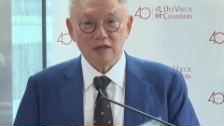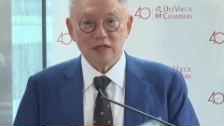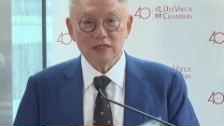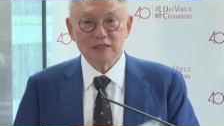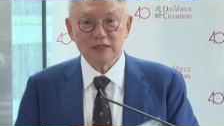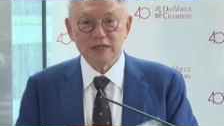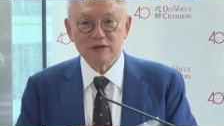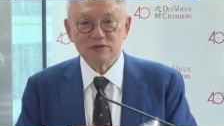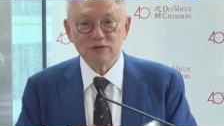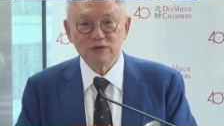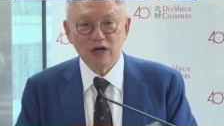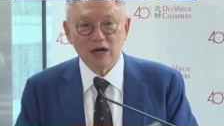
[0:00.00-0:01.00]

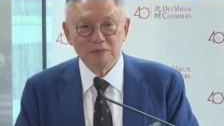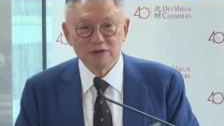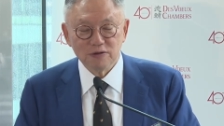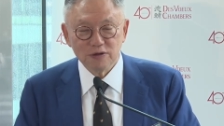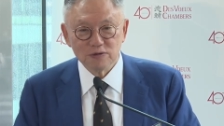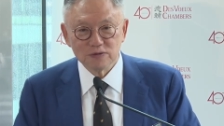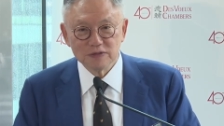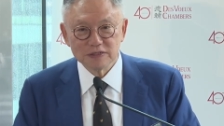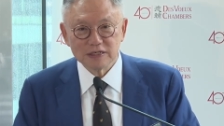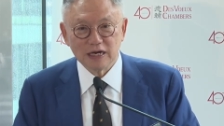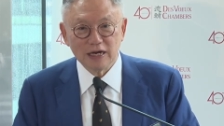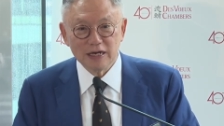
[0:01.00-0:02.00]
International
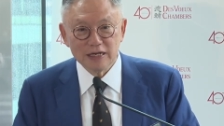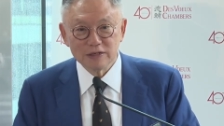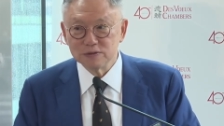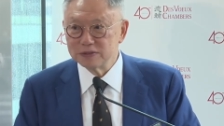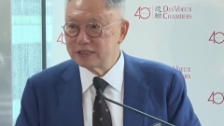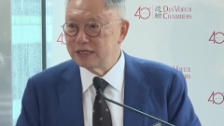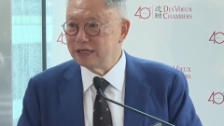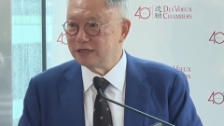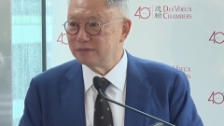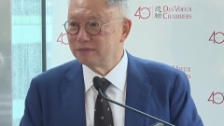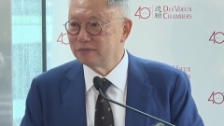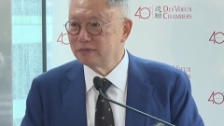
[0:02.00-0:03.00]
arbitrations are here to stay.
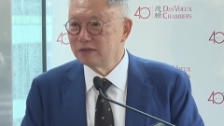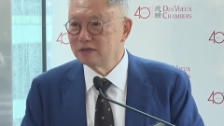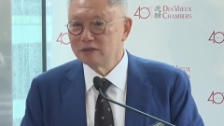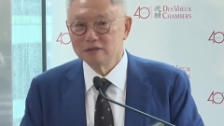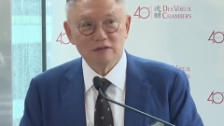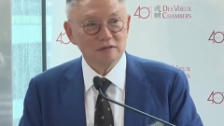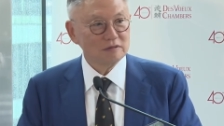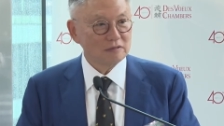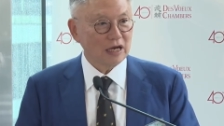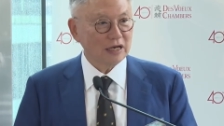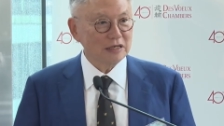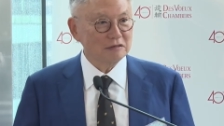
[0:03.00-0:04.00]

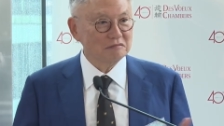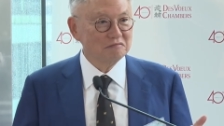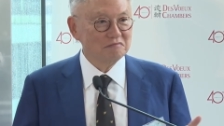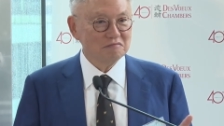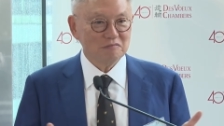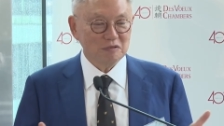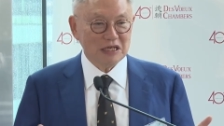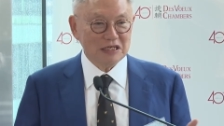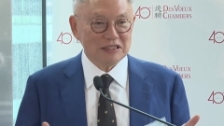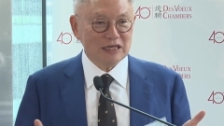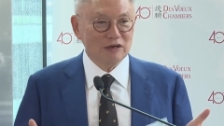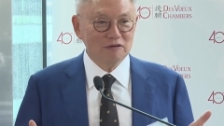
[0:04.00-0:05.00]
I can, one can
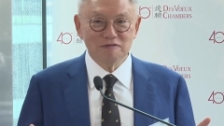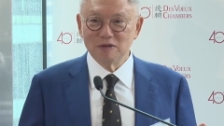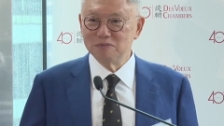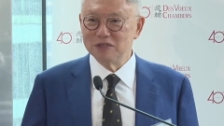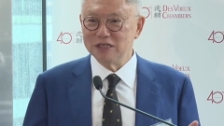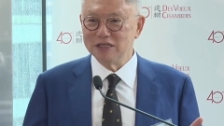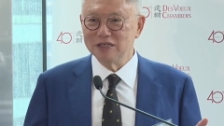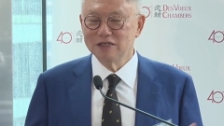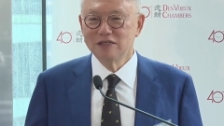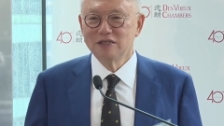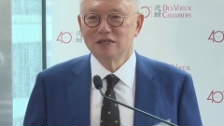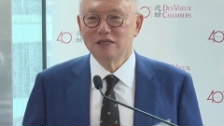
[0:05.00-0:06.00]
tell from the
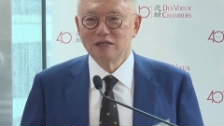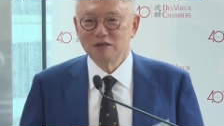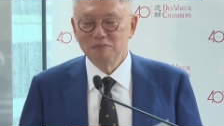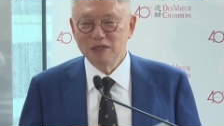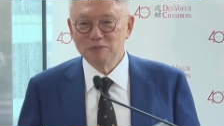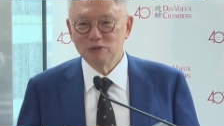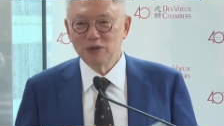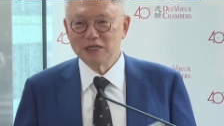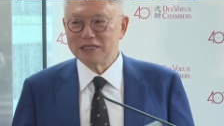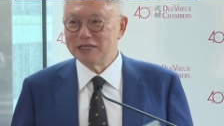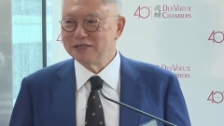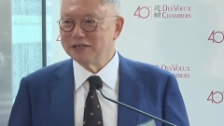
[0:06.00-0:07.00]
people
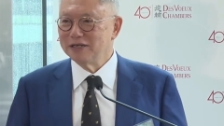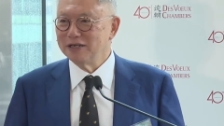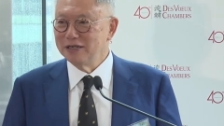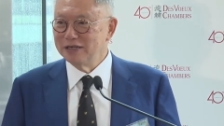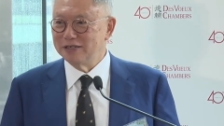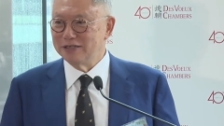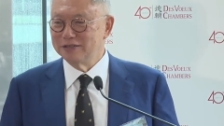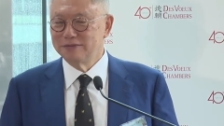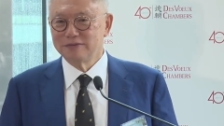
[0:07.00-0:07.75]
attending here.